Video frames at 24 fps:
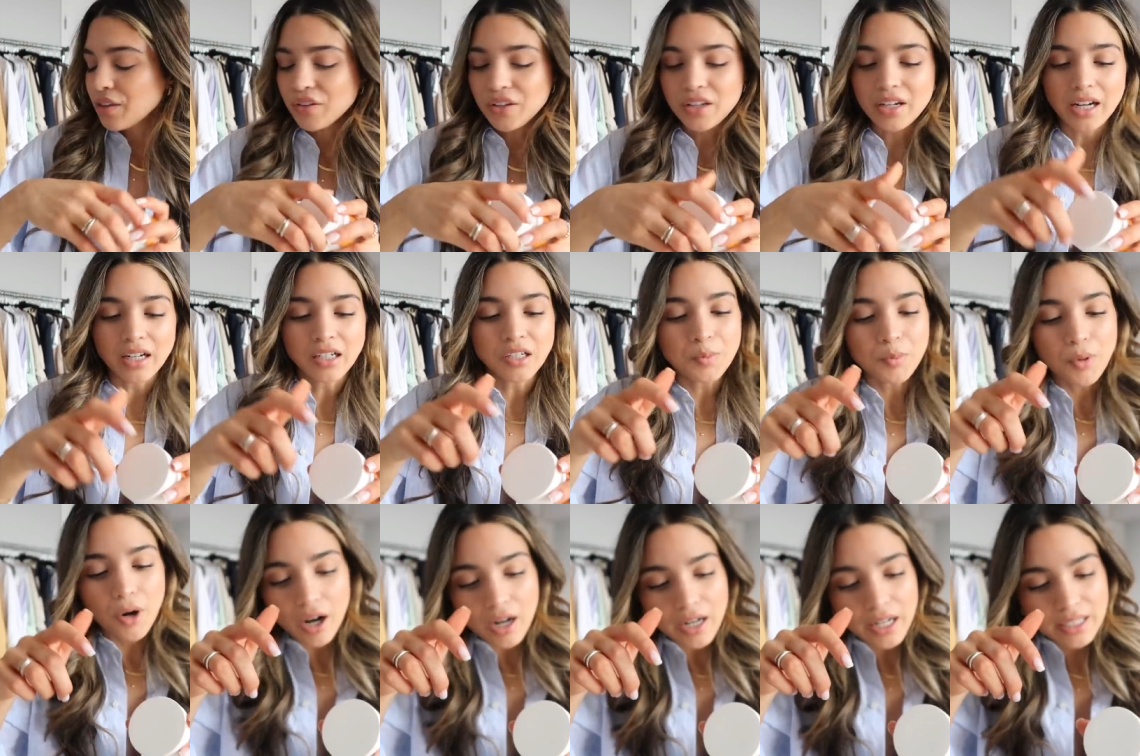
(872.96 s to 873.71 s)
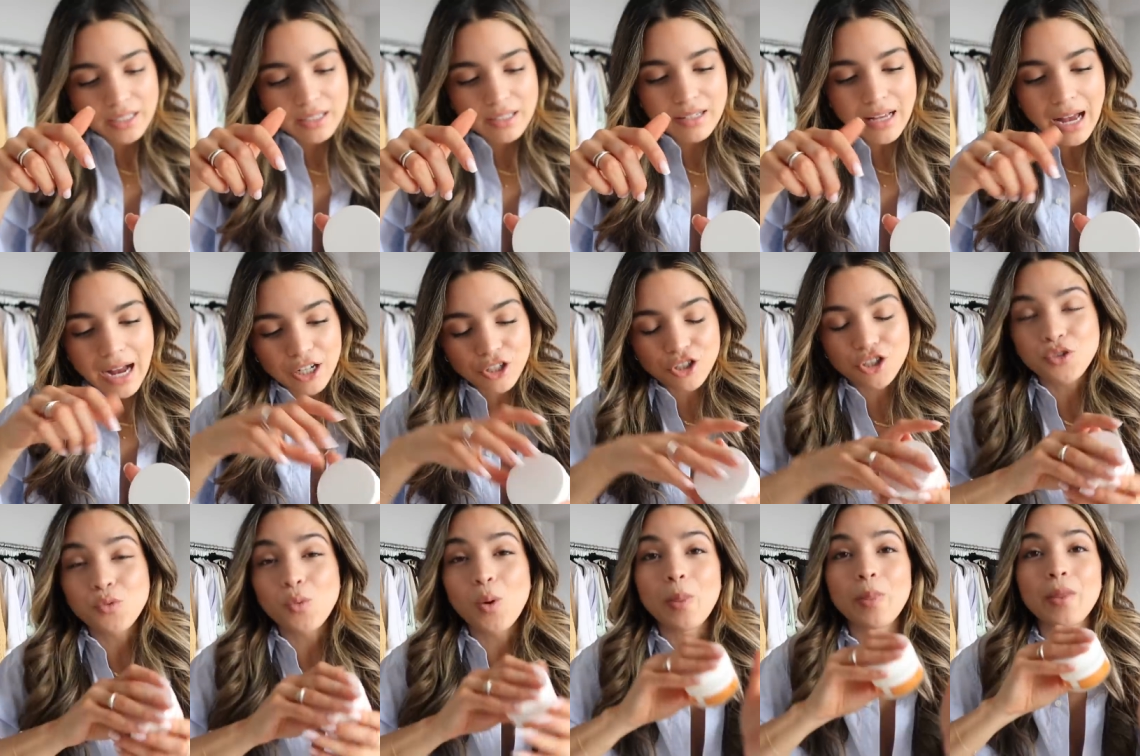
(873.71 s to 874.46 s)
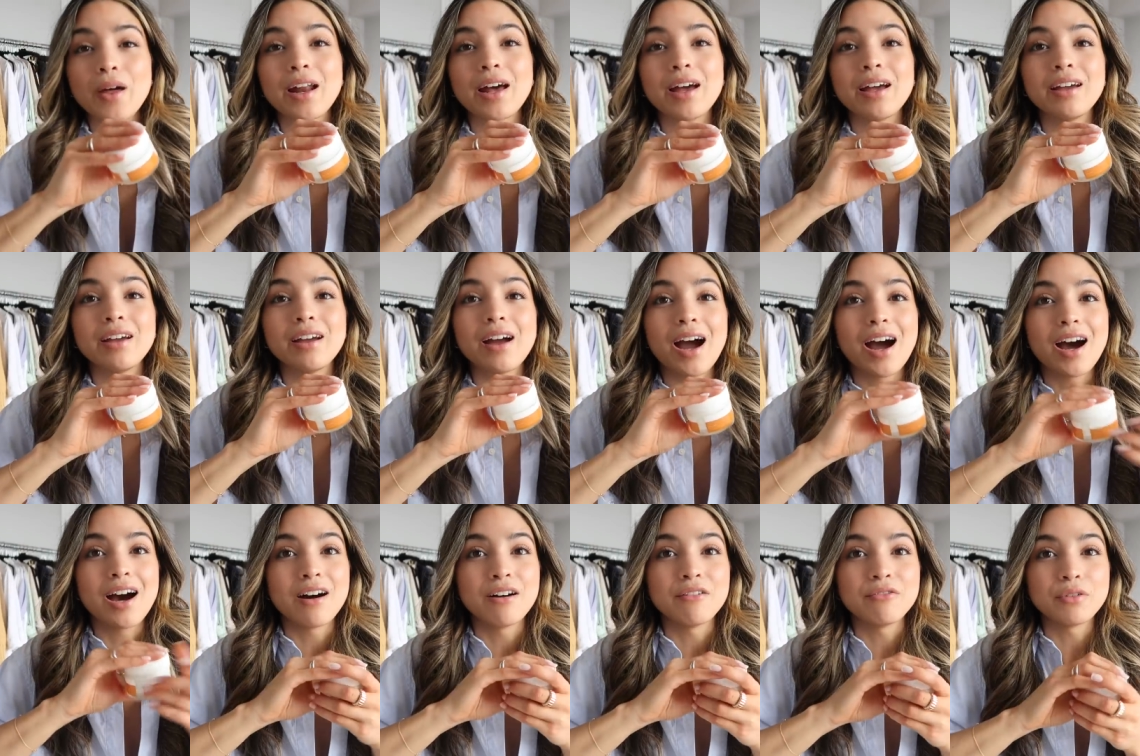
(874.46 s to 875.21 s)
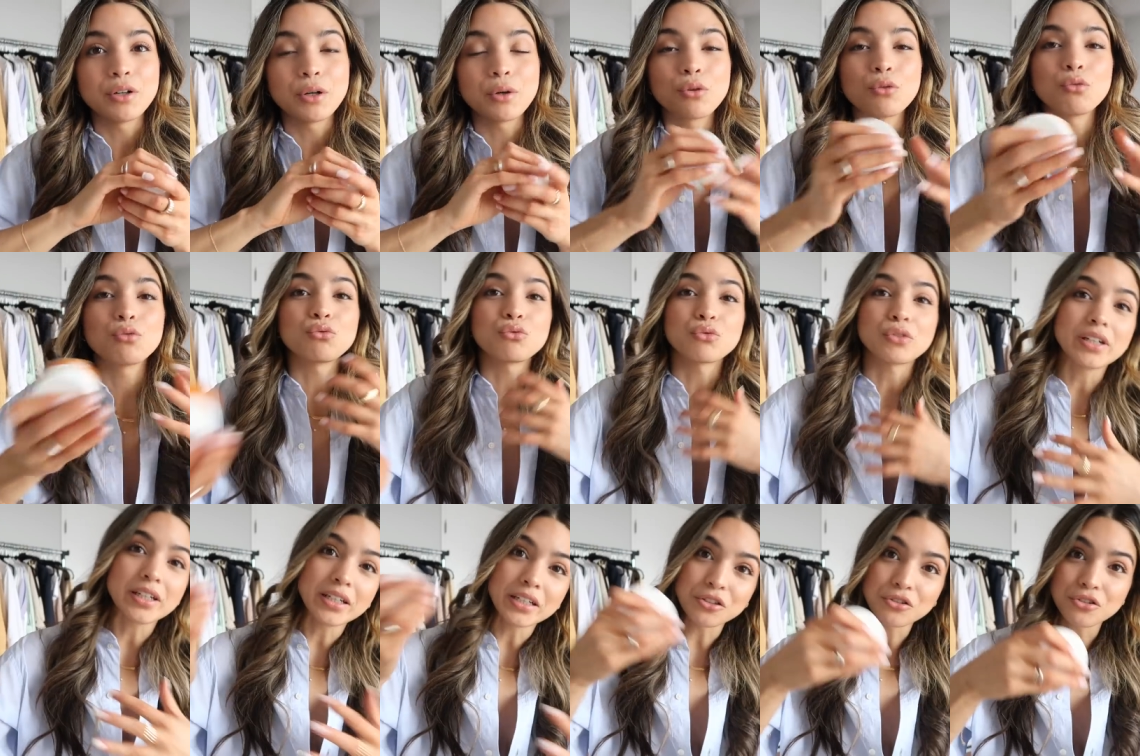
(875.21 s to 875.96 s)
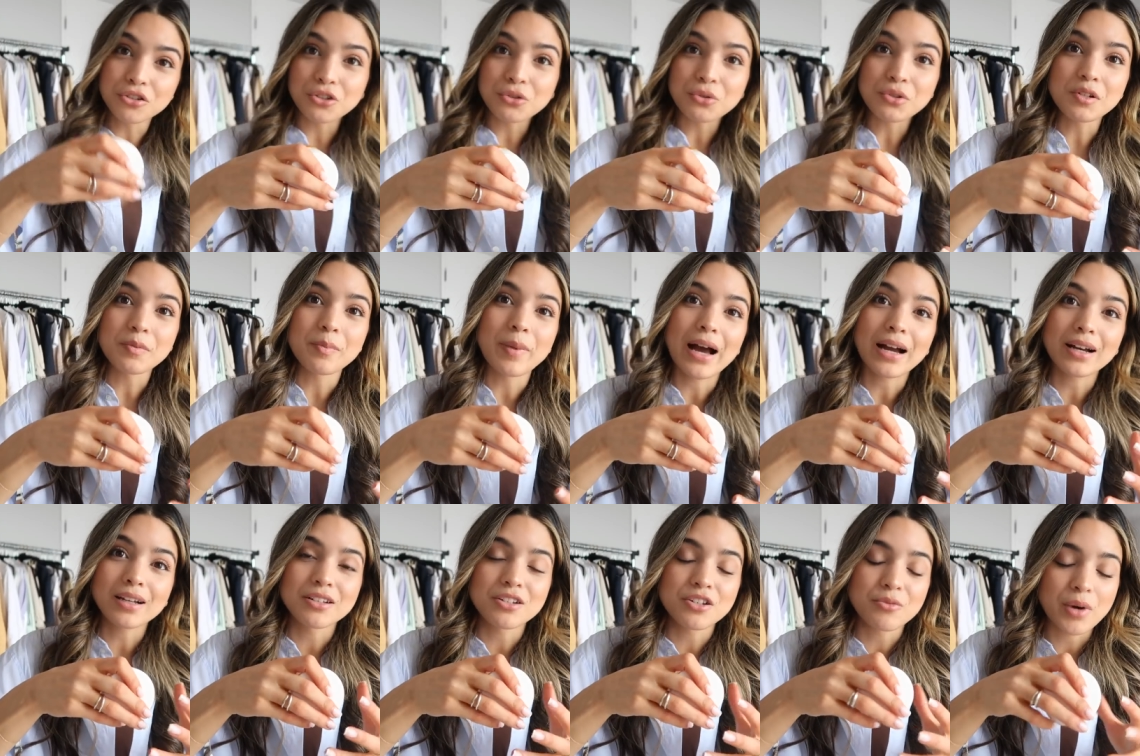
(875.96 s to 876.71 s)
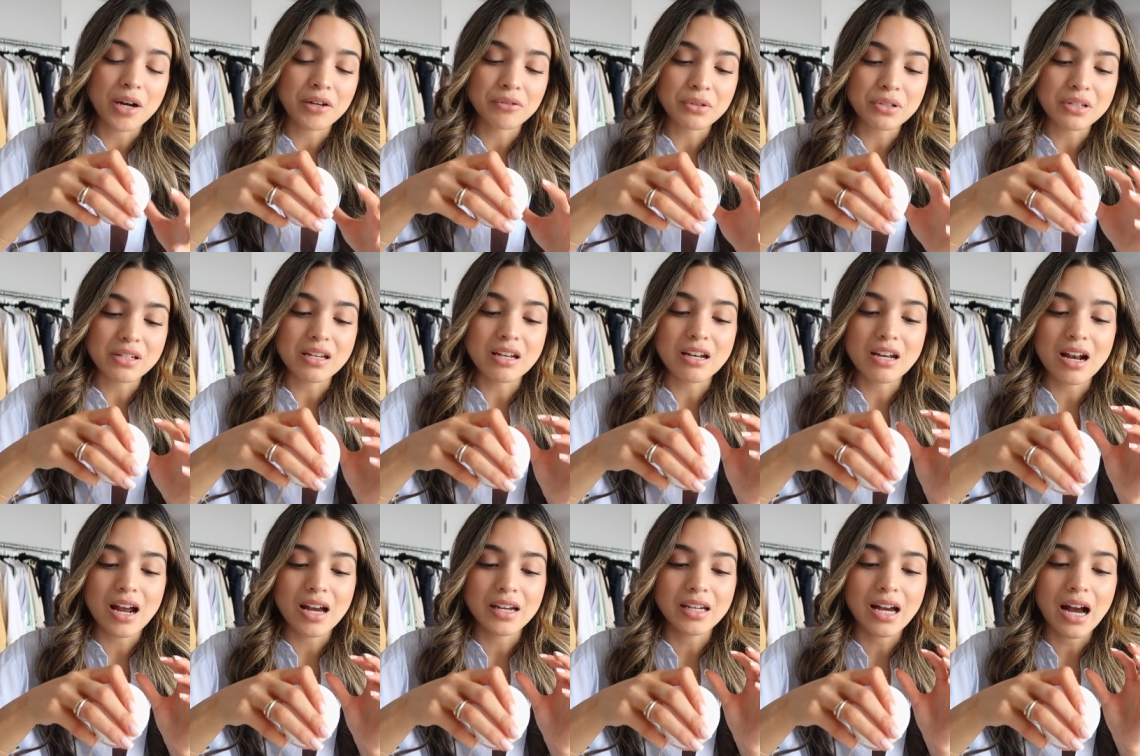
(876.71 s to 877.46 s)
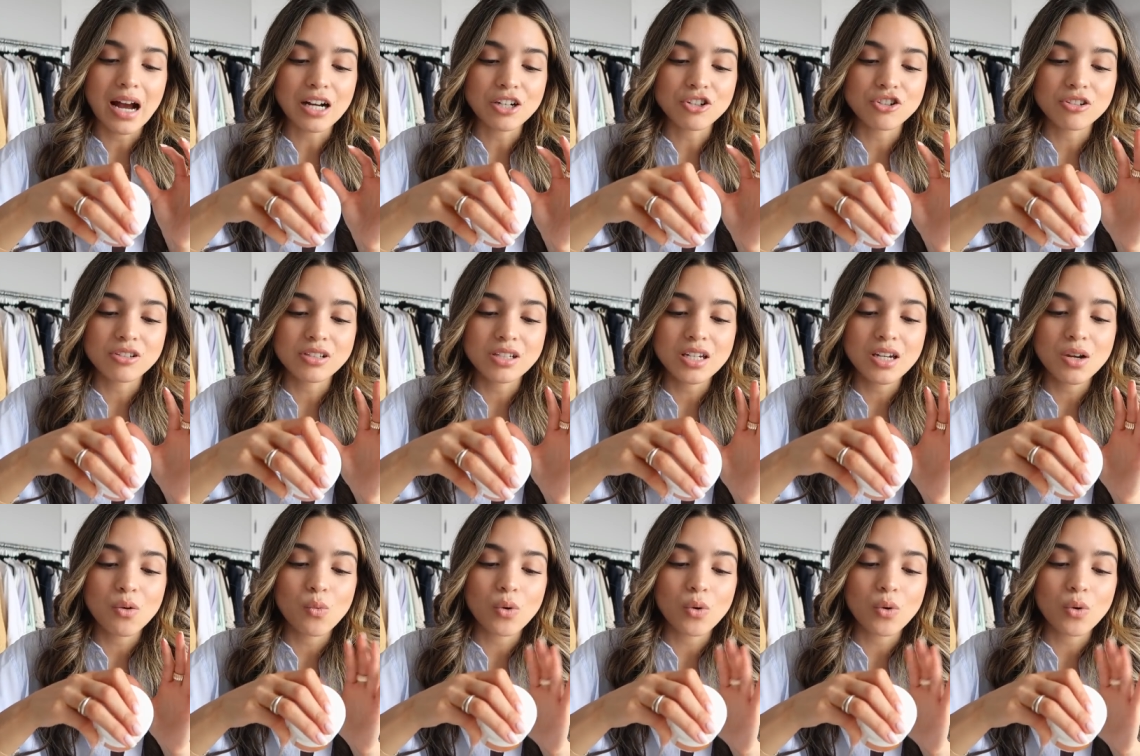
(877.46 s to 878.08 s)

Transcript: The next product is actually one that I have reintroduced back into my routine and I actually,